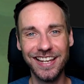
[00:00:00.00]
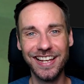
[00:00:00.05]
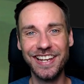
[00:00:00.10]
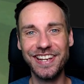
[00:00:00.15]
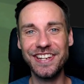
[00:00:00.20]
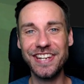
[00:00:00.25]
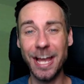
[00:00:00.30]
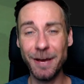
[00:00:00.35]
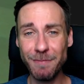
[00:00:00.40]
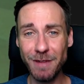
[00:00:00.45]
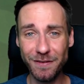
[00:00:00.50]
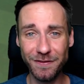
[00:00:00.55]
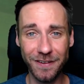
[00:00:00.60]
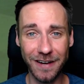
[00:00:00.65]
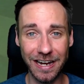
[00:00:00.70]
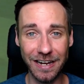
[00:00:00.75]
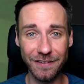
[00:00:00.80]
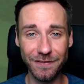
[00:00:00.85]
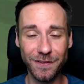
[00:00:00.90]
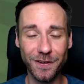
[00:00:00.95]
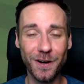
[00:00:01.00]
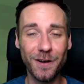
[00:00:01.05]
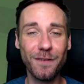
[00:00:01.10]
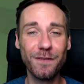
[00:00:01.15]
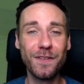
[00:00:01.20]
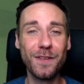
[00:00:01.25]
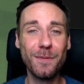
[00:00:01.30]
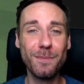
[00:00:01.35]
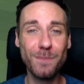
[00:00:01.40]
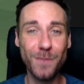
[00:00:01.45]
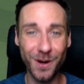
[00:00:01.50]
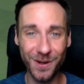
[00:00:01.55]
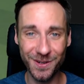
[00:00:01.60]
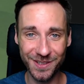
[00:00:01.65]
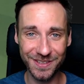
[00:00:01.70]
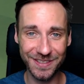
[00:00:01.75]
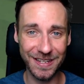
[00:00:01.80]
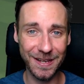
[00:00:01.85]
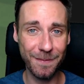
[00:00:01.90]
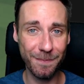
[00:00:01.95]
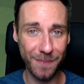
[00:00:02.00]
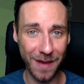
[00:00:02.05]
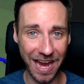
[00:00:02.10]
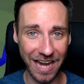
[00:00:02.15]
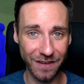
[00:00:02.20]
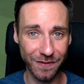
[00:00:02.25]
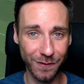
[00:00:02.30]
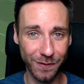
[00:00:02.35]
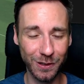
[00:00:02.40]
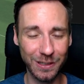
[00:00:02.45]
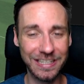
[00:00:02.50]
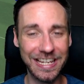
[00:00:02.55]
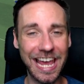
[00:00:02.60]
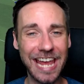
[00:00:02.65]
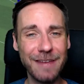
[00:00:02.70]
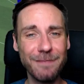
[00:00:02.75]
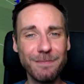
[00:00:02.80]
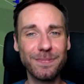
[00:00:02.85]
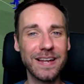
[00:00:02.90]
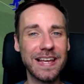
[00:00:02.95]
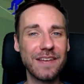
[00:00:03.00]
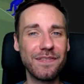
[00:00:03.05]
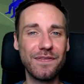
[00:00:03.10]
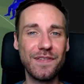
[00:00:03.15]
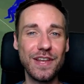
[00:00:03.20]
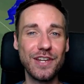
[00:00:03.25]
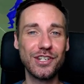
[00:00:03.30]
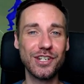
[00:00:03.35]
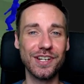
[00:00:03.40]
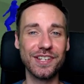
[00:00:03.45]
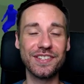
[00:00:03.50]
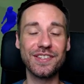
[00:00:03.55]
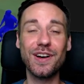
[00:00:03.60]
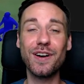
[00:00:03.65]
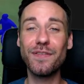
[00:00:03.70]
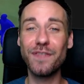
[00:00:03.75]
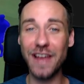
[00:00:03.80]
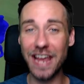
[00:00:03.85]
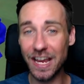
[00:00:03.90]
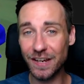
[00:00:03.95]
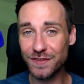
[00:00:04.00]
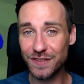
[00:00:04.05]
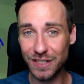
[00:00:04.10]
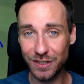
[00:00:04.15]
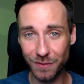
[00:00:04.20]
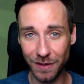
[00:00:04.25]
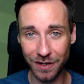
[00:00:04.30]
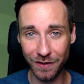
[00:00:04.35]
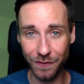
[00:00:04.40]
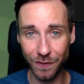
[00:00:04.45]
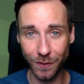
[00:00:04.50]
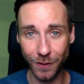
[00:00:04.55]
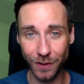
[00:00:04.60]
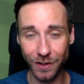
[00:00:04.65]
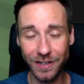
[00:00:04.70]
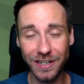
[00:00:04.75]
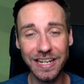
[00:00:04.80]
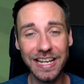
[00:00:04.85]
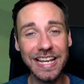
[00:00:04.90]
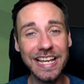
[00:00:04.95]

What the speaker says: Number 5 of the most impactful gameplay features of FC24